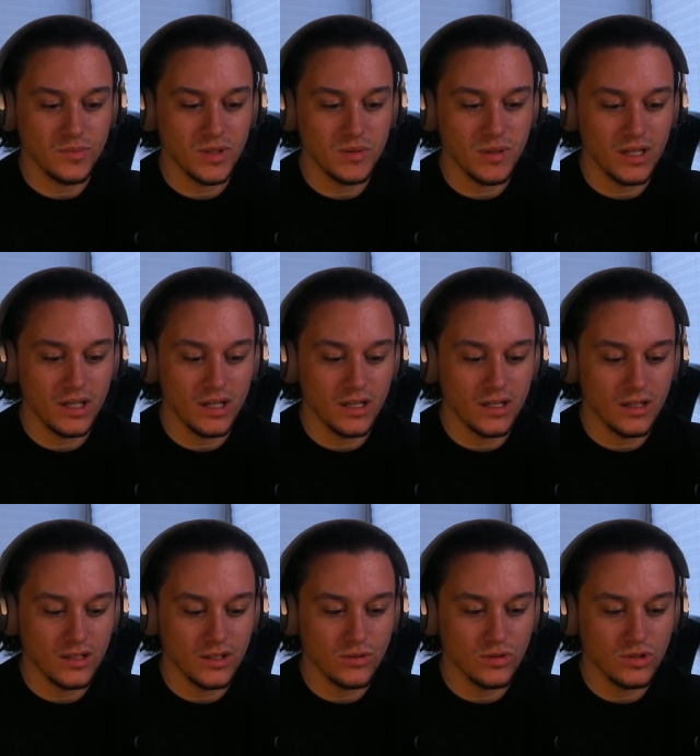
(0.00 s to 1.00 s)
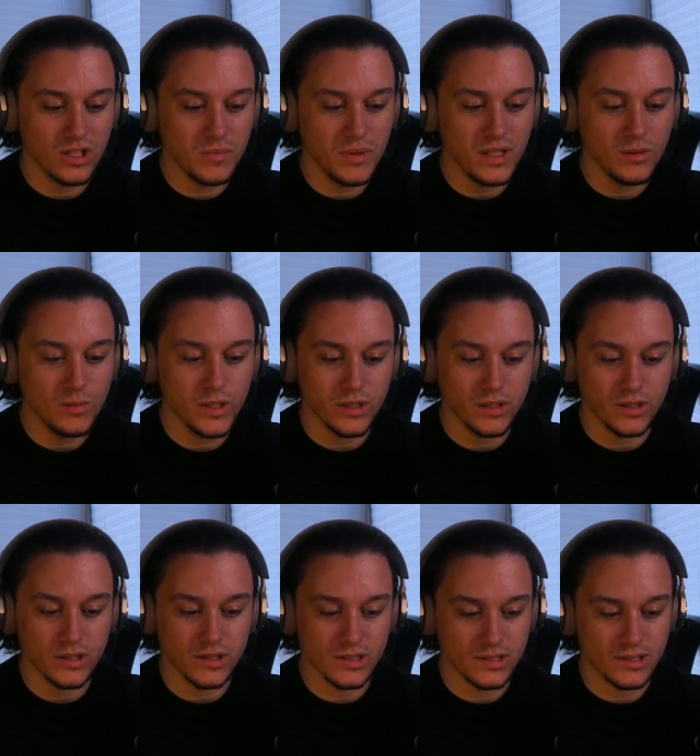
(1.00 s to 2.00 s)
be better, it could be
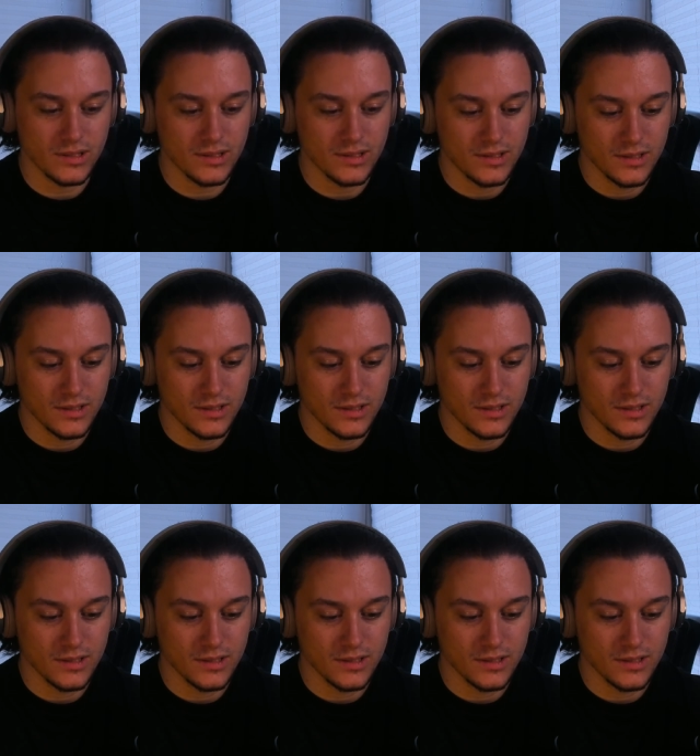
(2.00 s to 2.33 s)
worse.